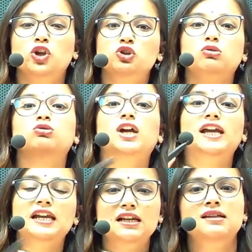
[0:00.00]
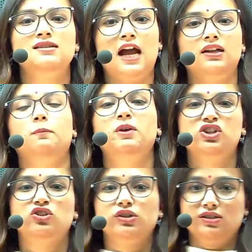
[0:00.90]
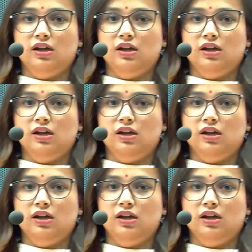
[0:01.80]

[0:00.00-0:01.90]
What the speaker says: due to the illness that the patient is